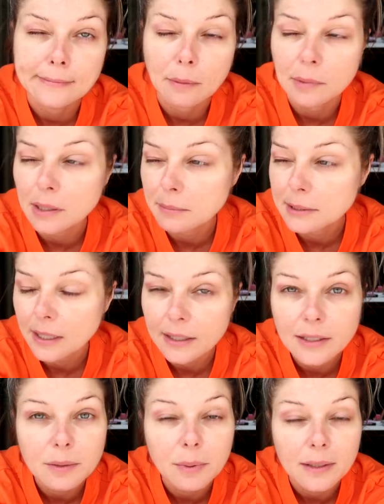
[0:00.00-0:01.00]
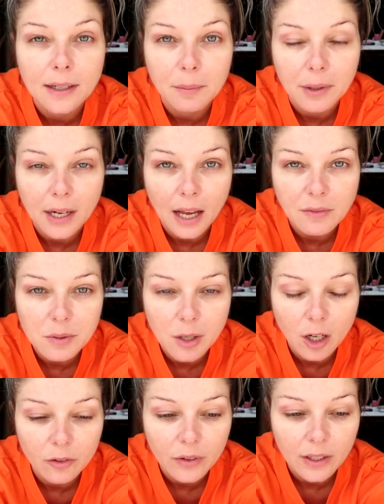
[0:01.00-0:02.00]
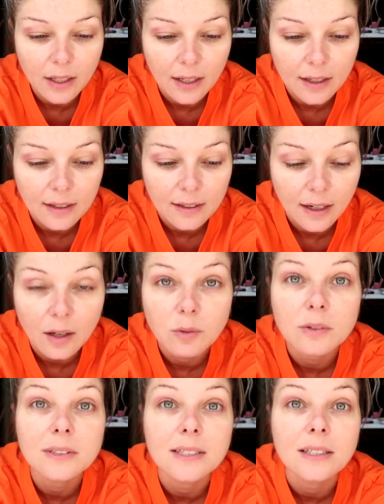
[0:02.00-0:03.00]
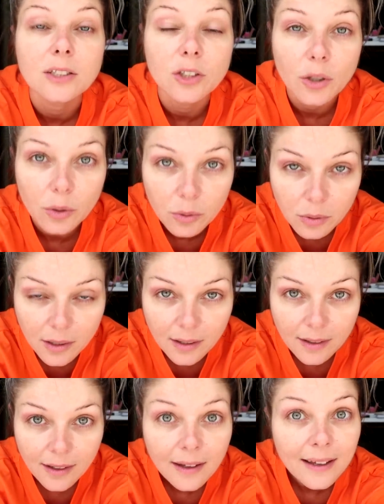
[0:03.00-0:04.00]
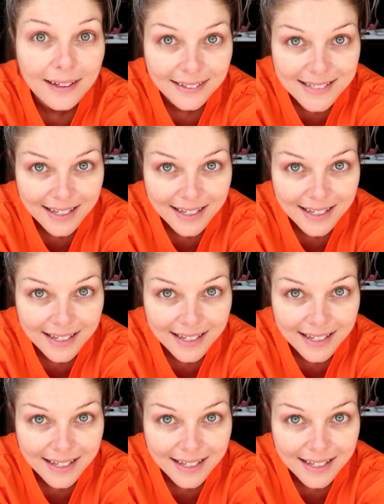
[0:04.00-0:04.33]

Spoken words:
I'm a little bit tired, but I'm gonna have some coffee and I will see you in a